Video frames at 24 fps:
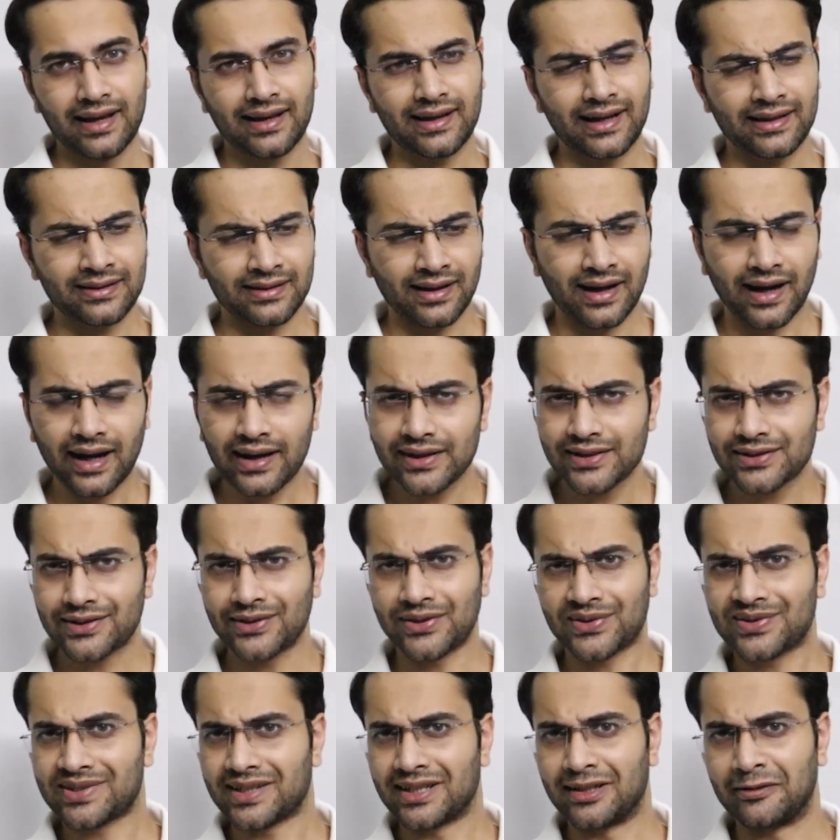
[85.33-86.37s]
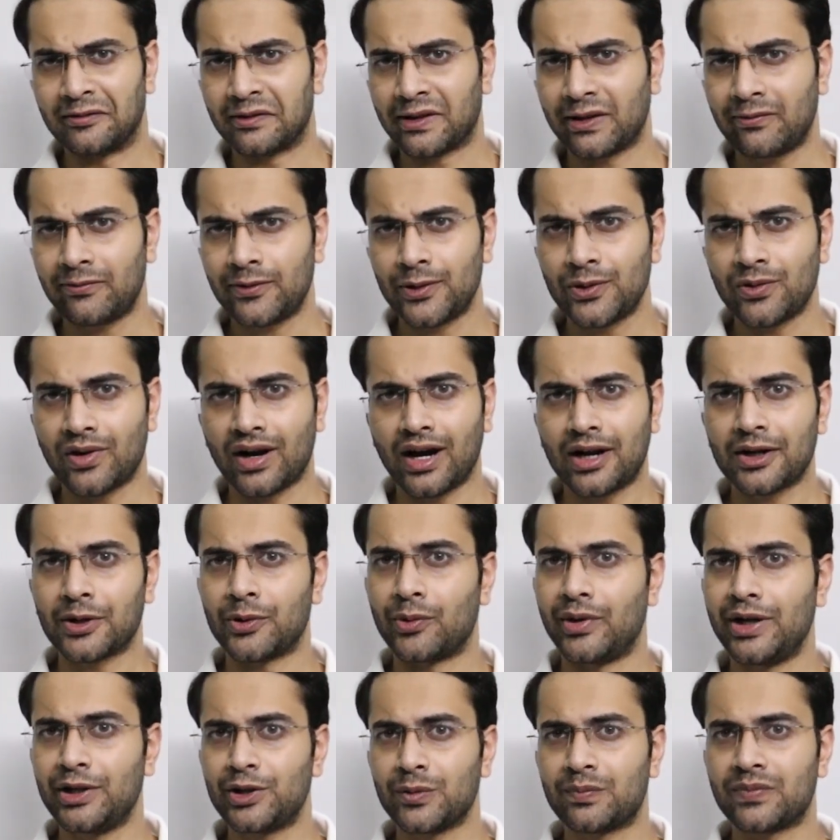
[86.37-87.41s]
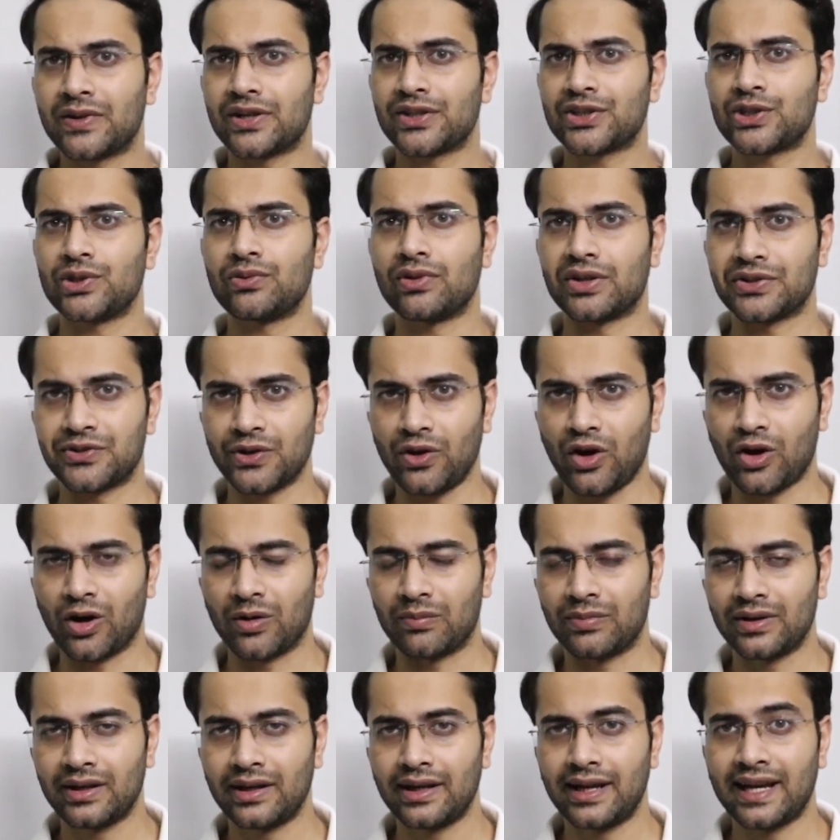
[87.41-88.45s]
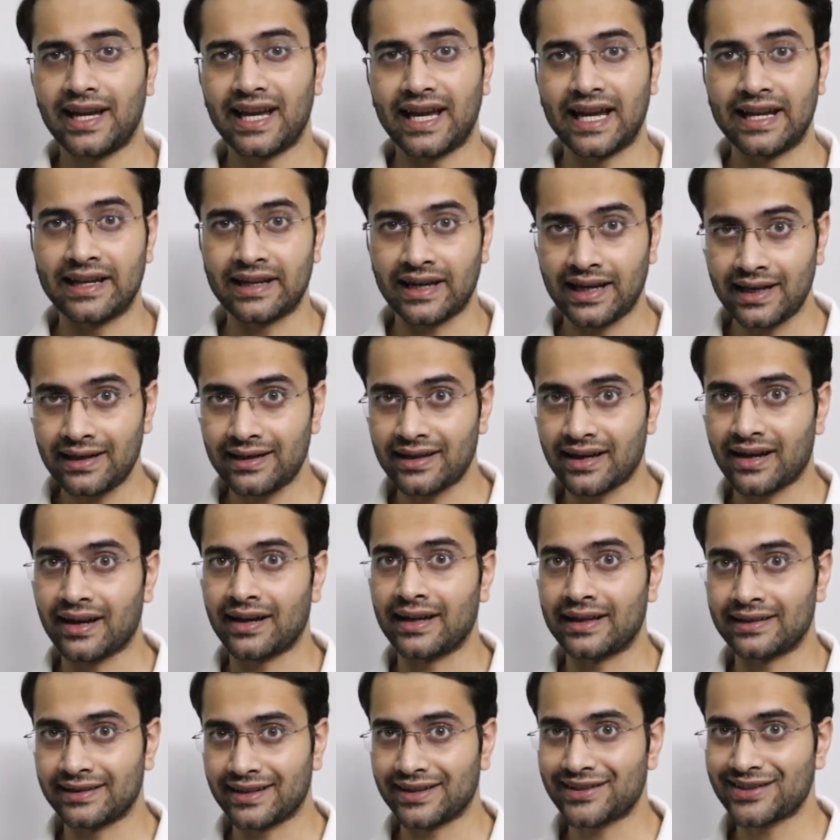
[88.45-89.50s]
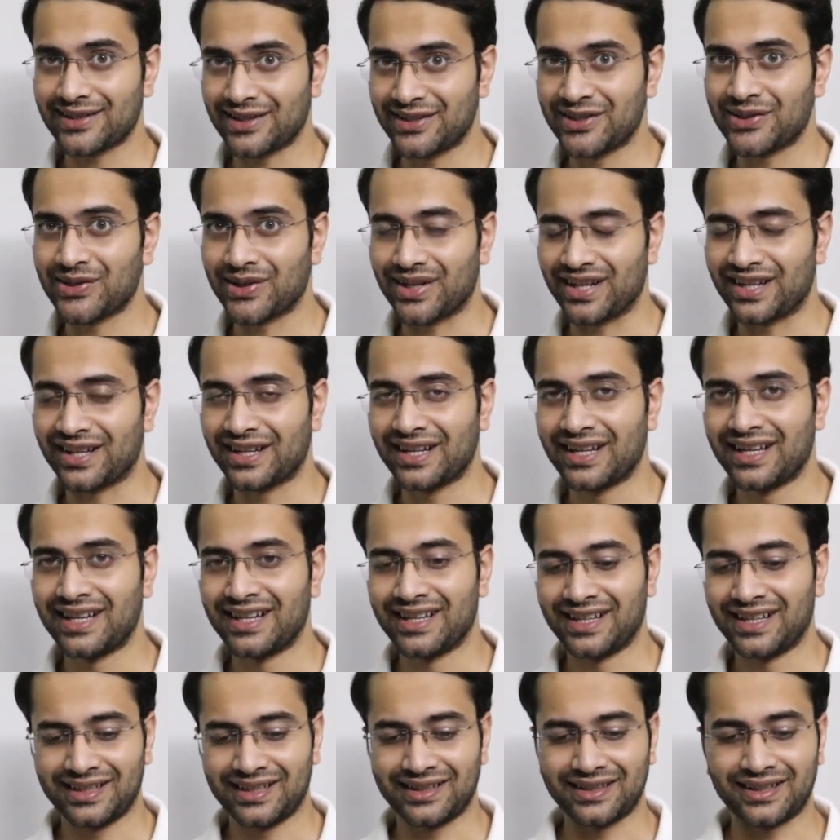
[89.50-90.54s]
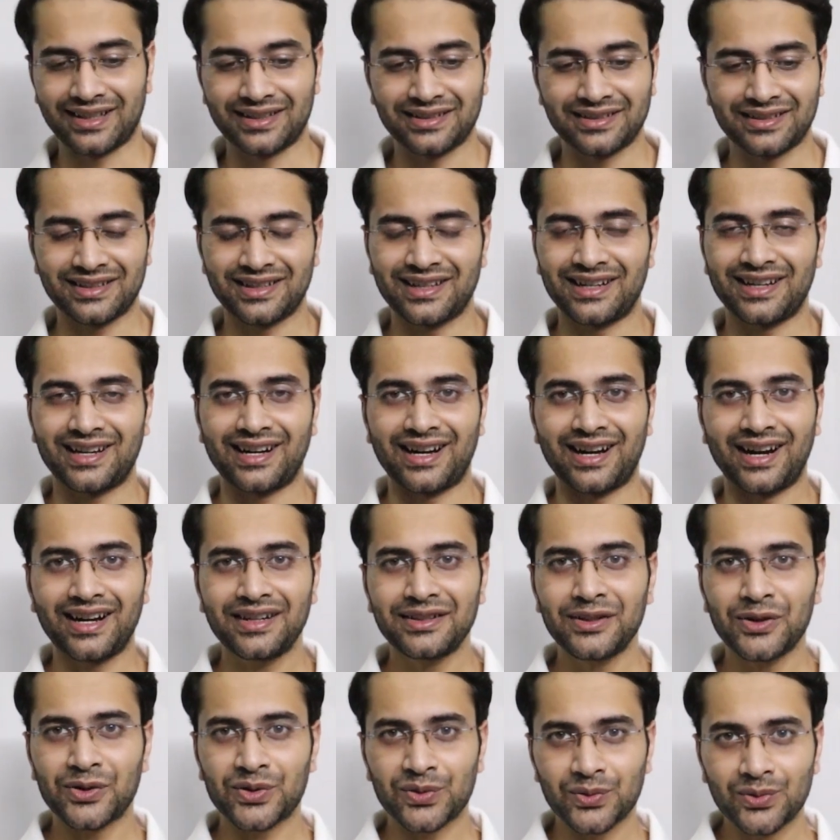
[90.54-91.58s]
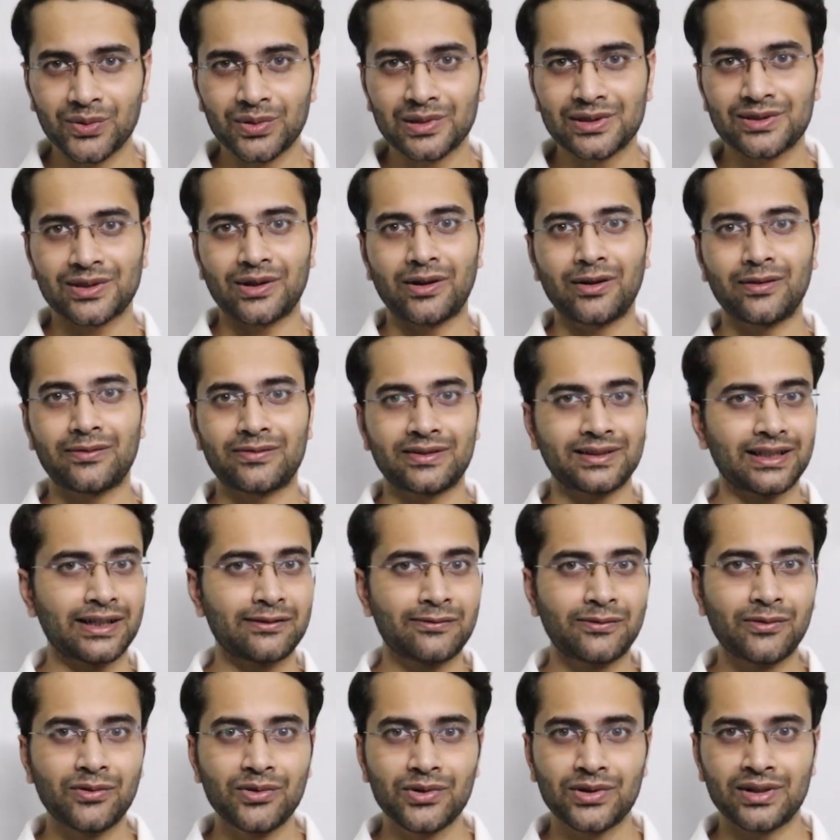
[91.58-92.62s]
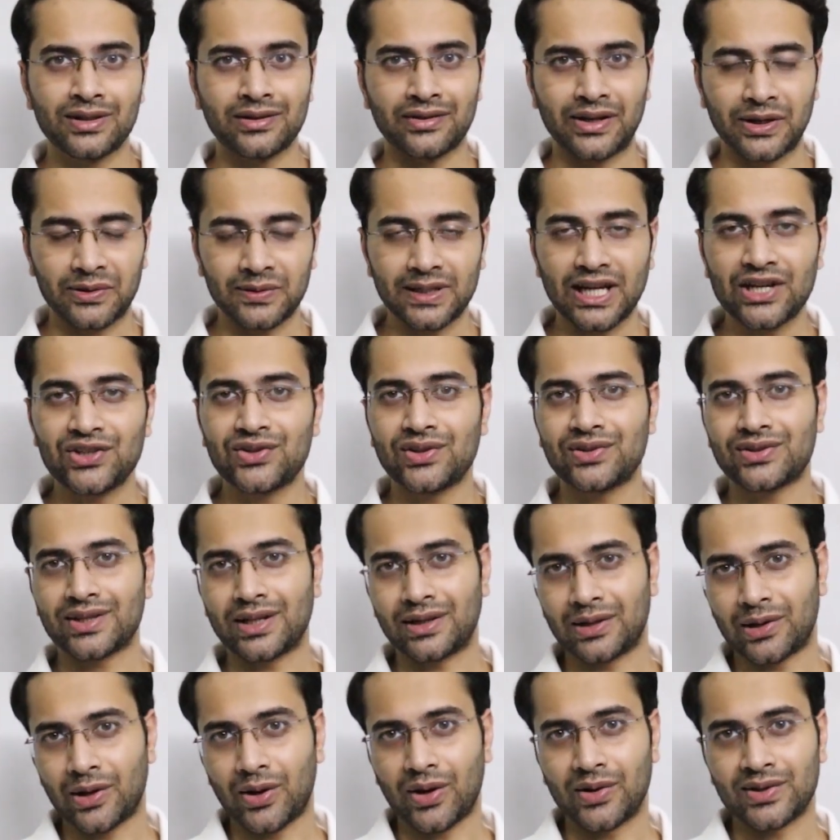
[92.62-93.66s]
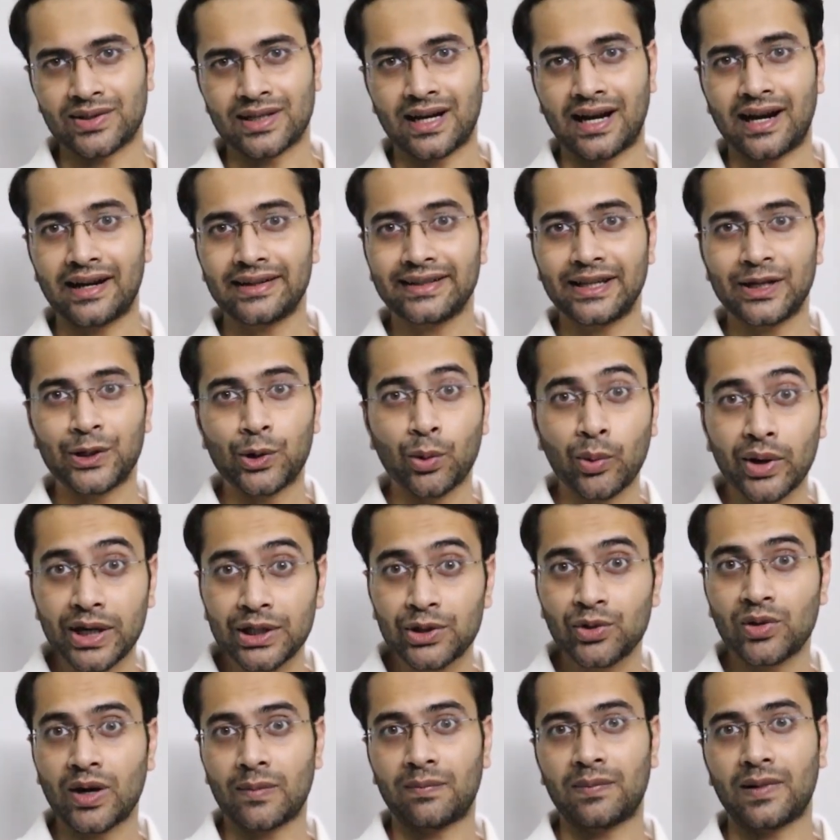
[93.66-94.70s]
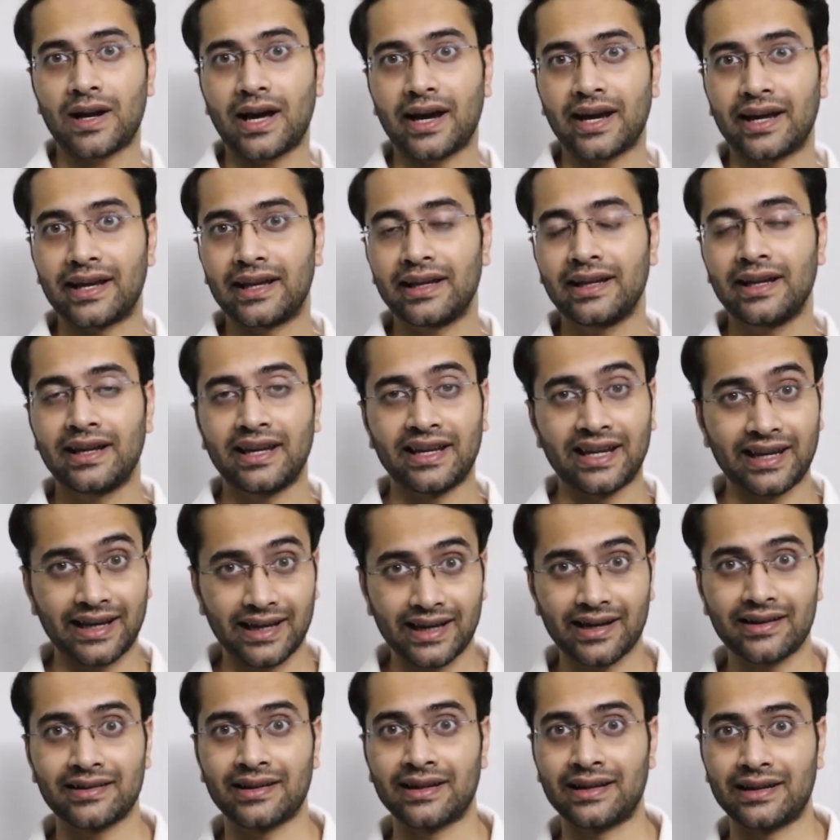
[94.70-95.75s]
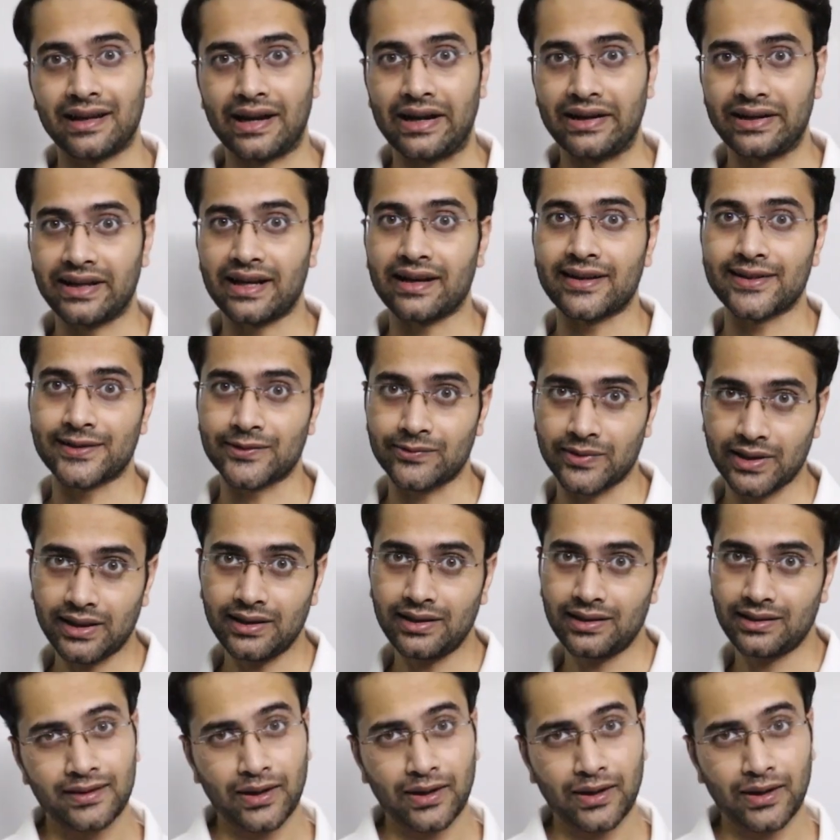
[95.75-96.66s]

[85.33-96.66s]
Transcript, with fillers: And ask yourself if you are going to pursue a job in India, in this country, then are the rules of the food regulations and laws are they going to apply here in India as well?